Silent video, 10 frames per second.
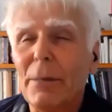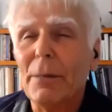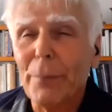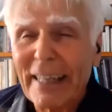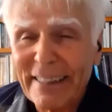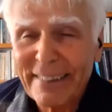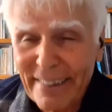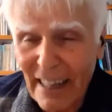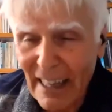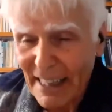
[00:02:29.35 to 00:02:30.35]
bigger
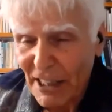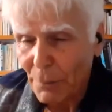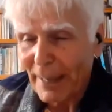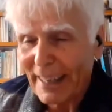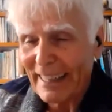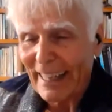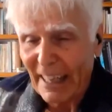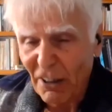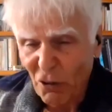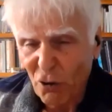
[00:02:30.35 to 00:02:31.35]
size, bigger
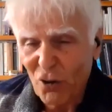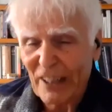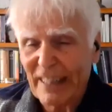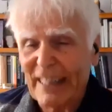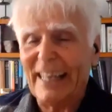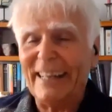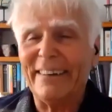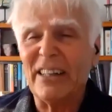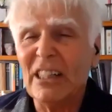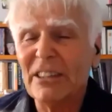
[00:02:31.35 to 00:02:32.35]
energy, and